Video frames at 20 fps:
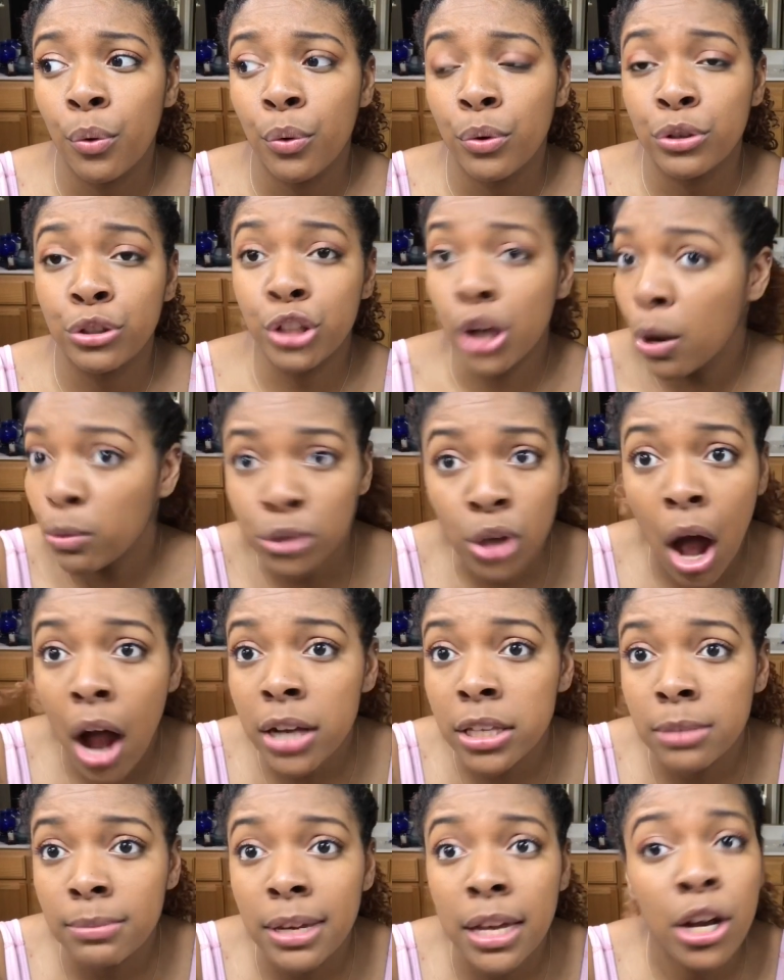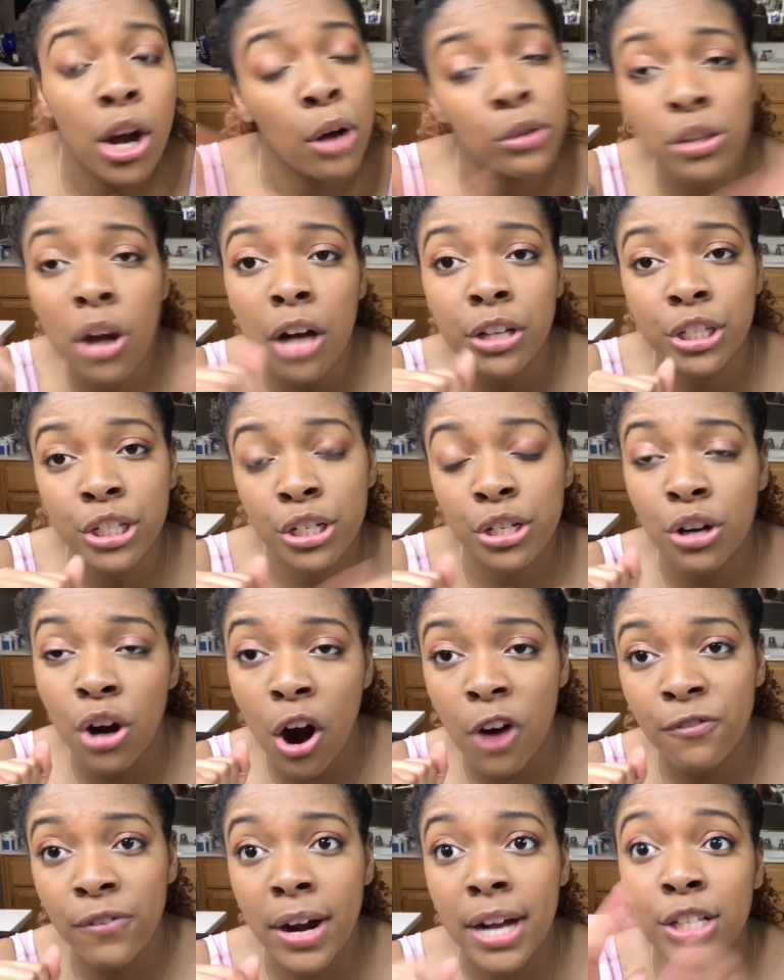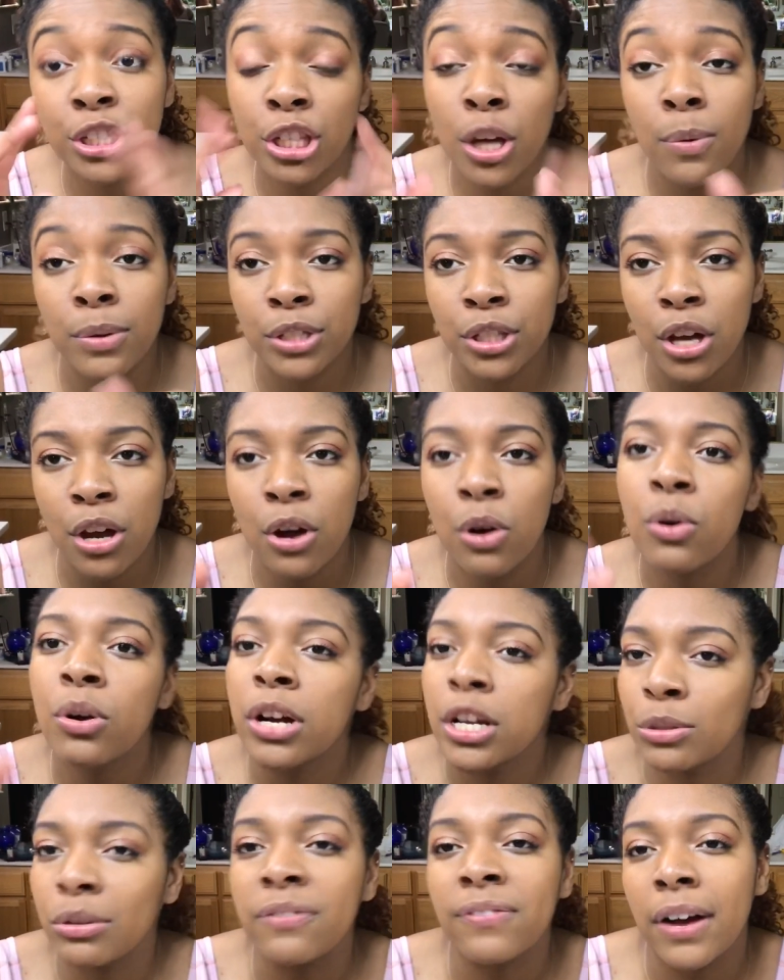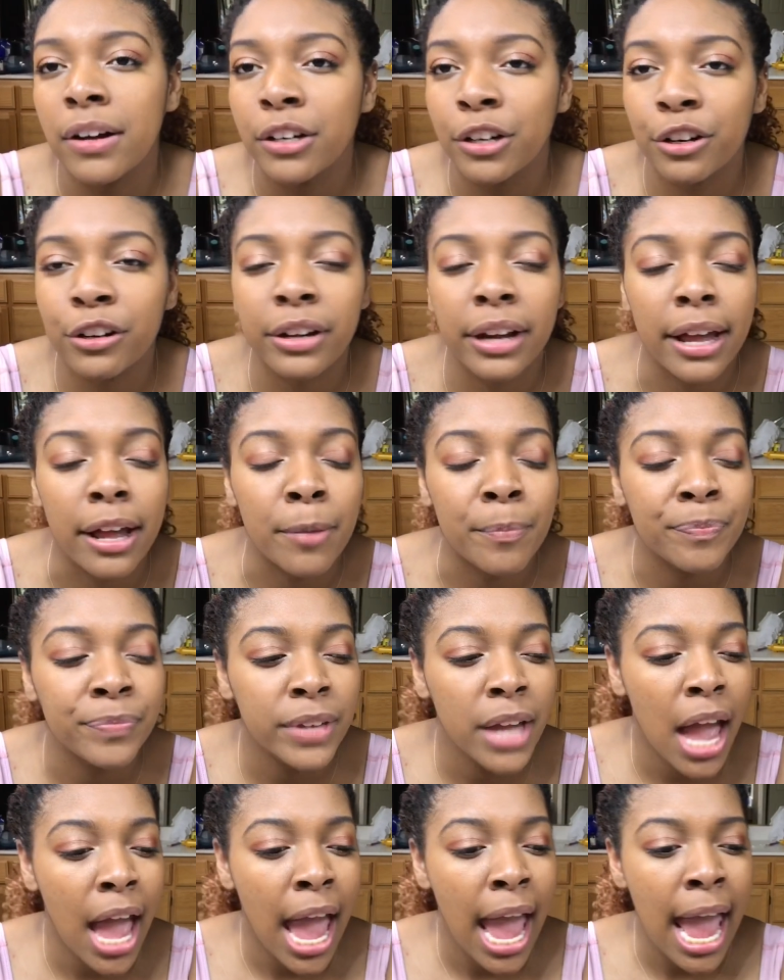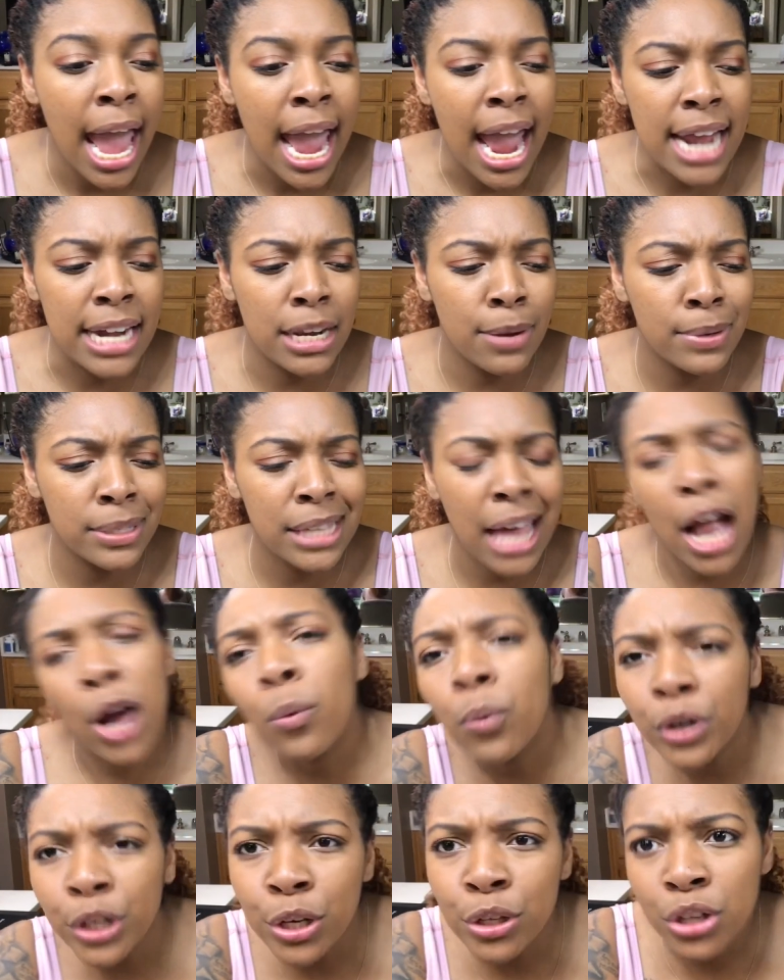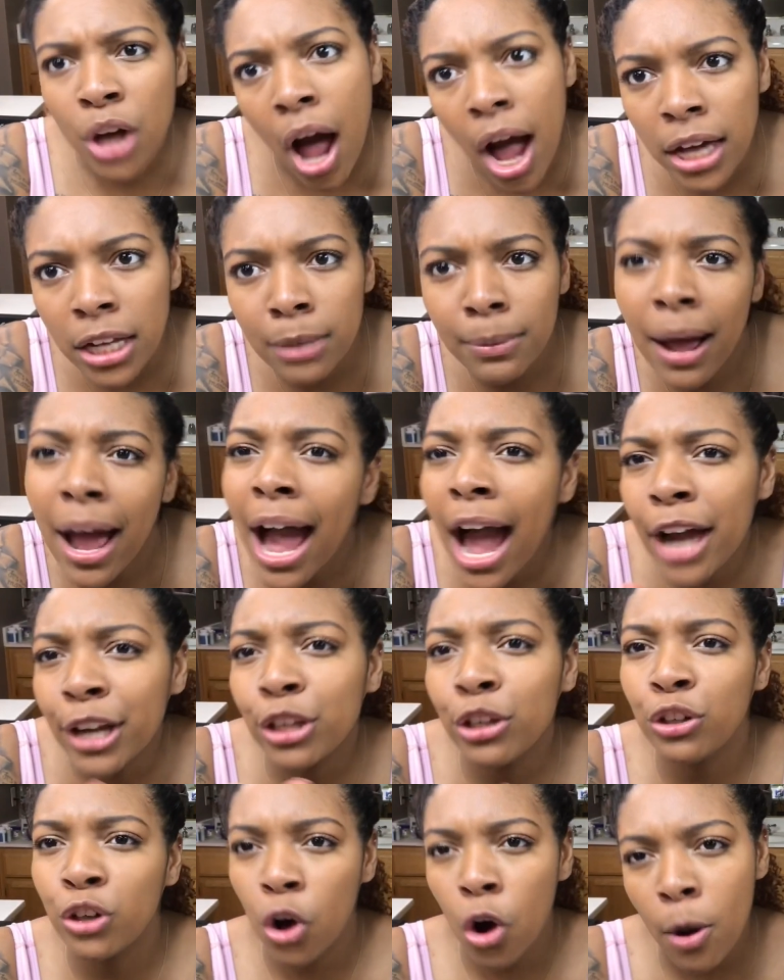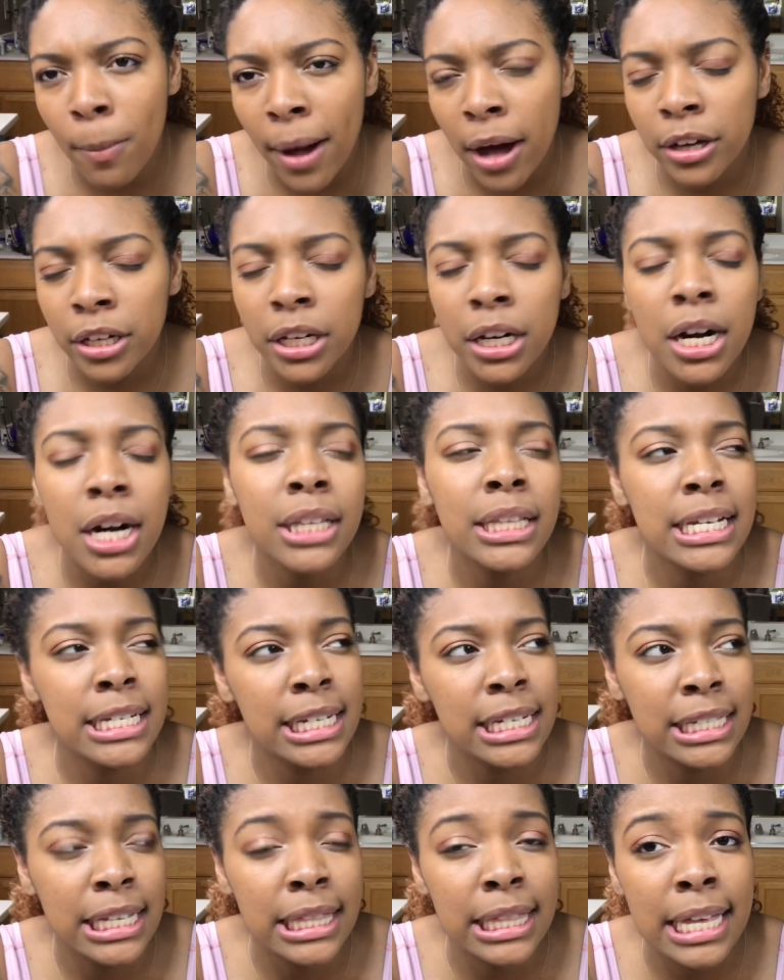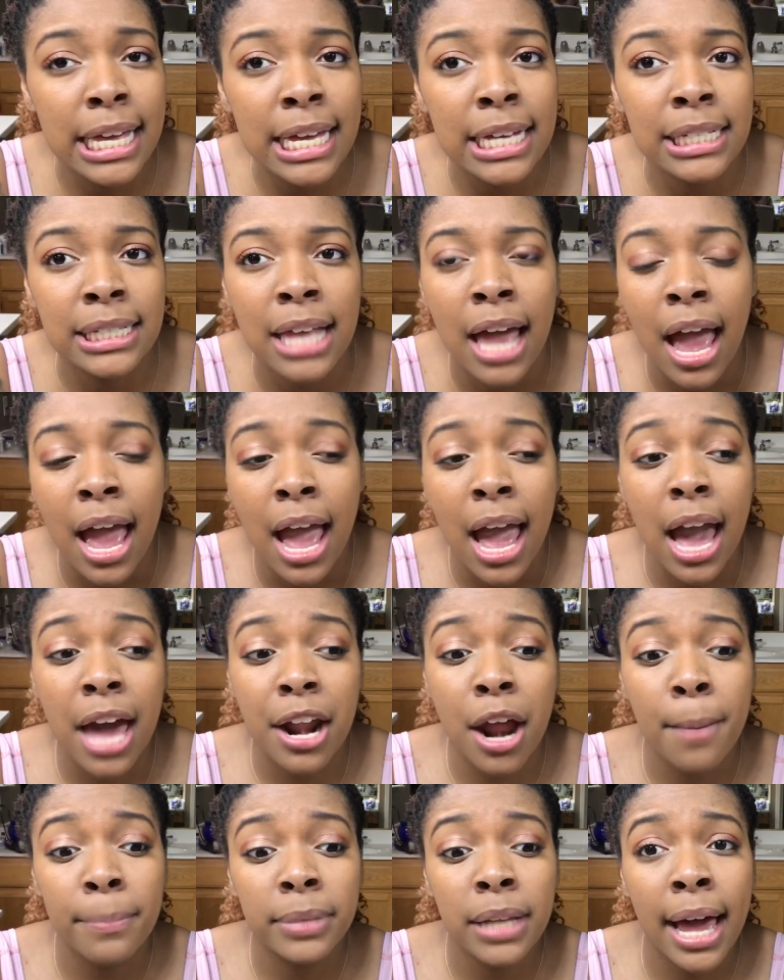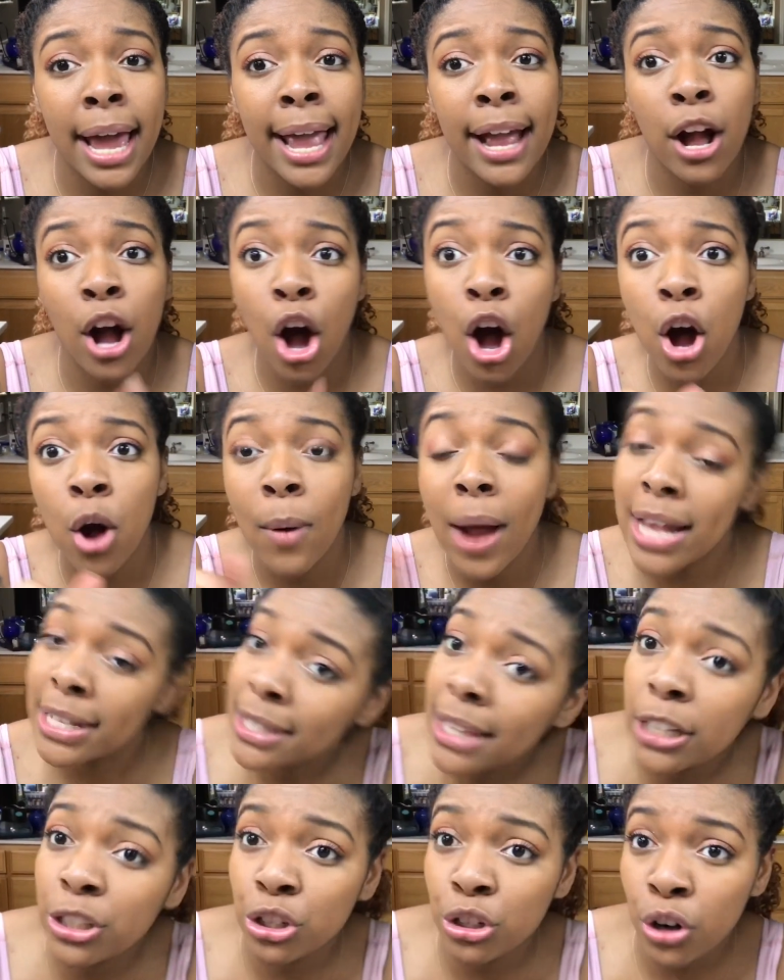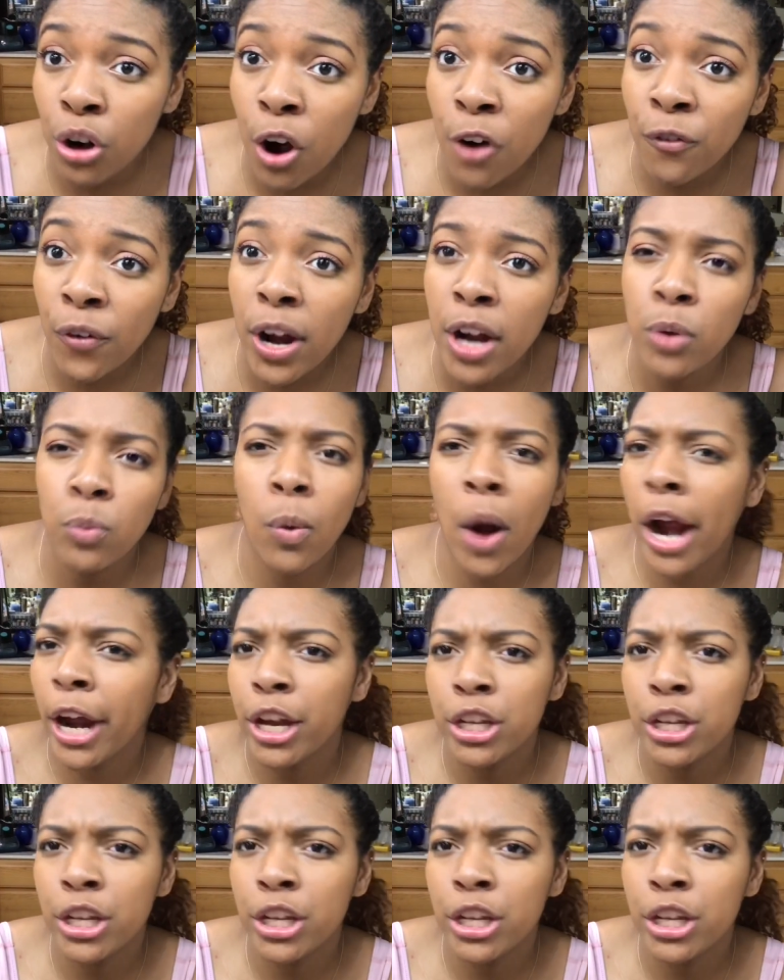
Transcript: don't talk to me, go talk to your girlfriend, so-and-so, because we found out her name. And he was like, what are you talking about? How do you know about her? This, and this. And I'm like, oh, isn't that your girlfriend? Why are you